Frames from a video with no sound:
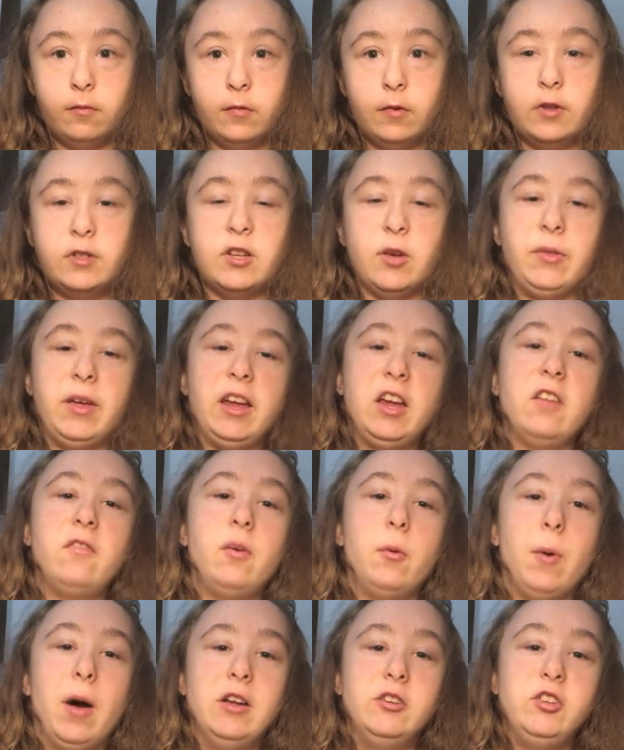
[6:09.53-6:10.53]
So thank you
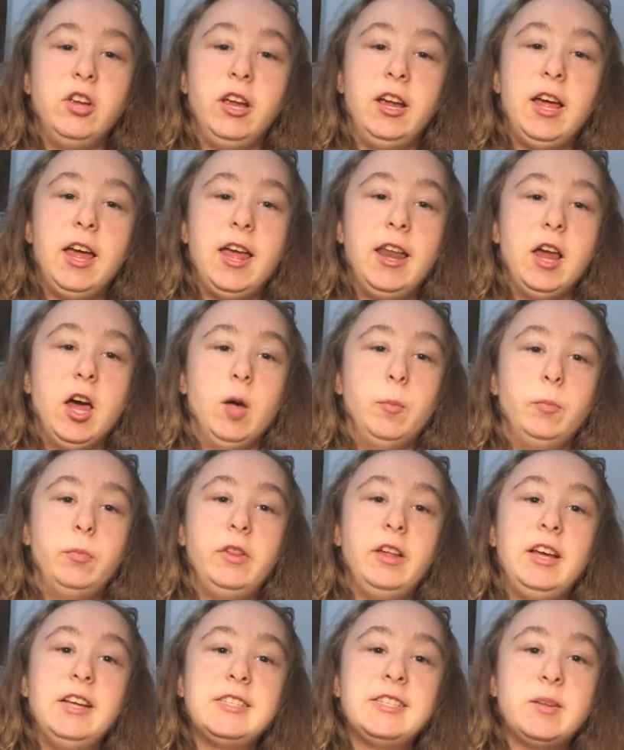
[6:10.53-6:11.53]
for watching, and um,
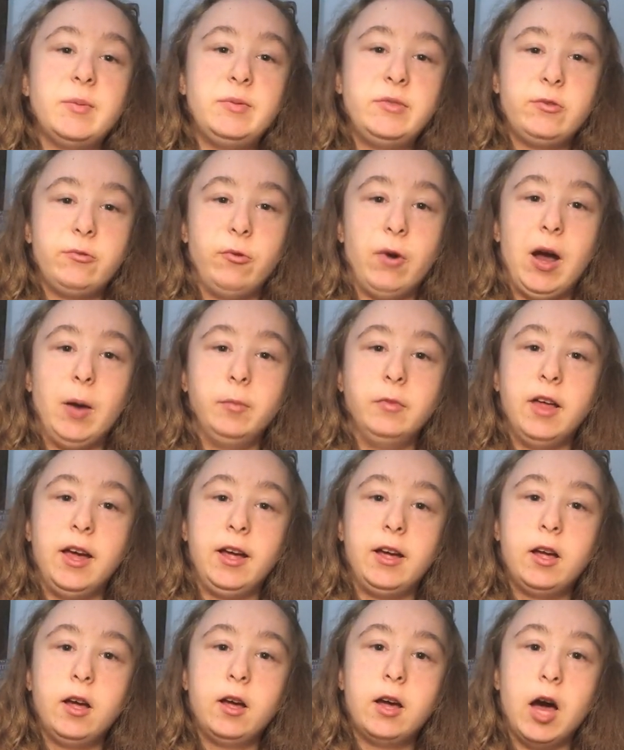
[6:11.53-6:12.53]
please subscribe,
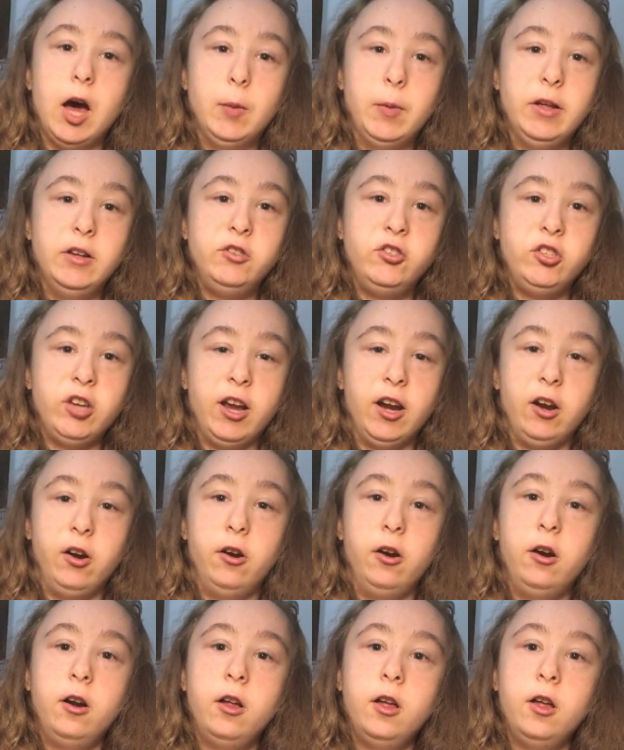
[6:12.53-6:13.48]
like, comment, share.